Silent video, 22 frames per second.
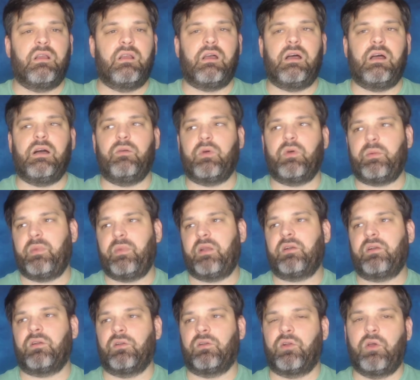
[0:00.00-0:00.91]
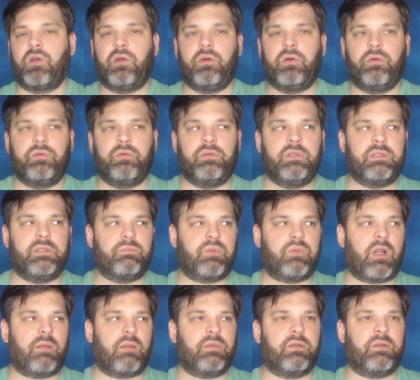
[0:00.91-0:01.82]
When I'm under load,
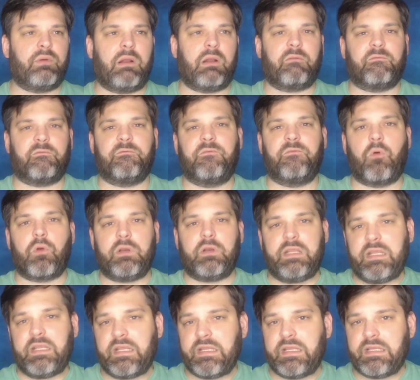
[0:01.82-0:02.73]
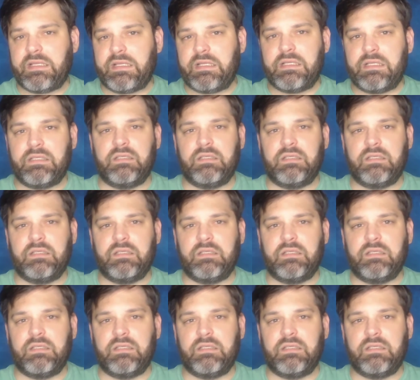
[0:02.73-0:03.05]
probably around 40.